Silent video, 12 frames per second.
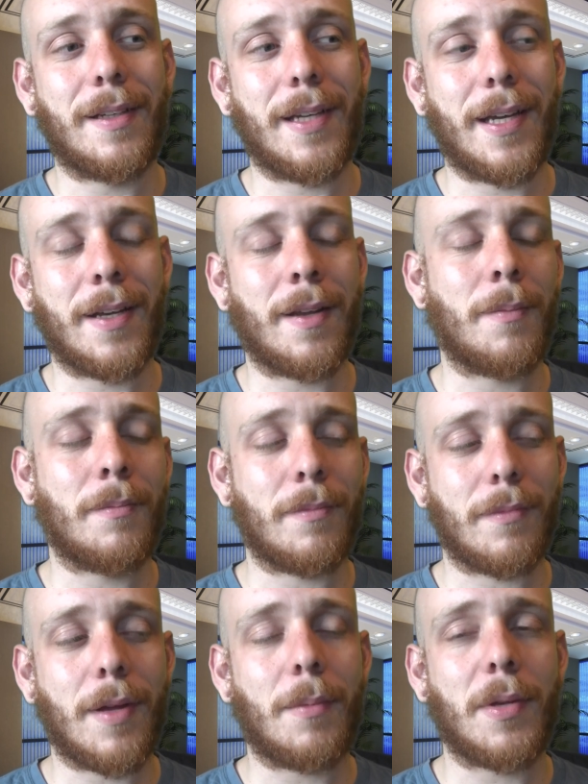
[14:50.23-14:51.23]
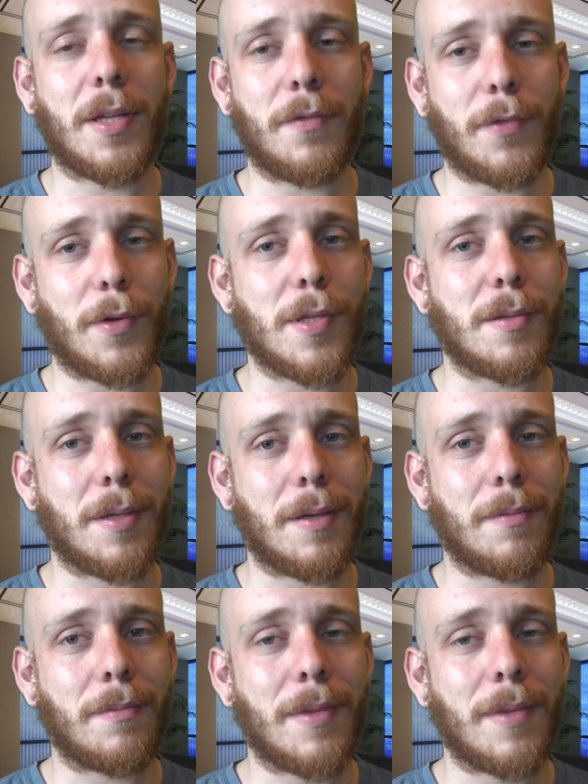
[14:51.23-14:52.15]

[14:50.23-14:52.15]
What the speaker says: And I'm looking forward to it.